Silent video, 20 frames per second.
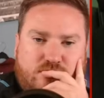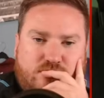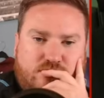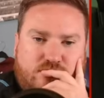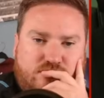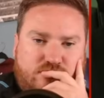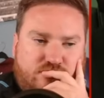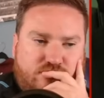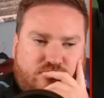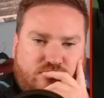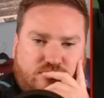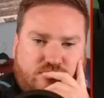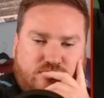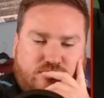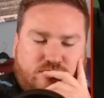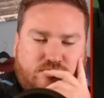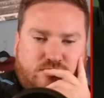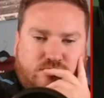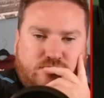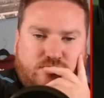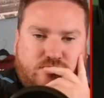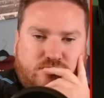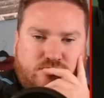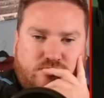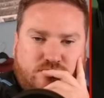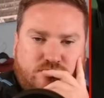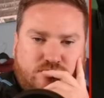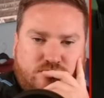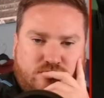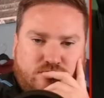
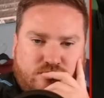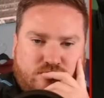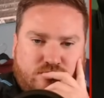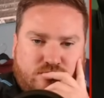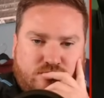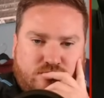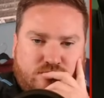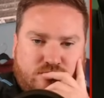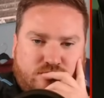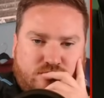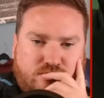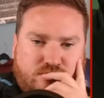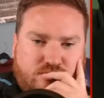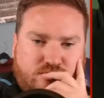This person isn't speaking.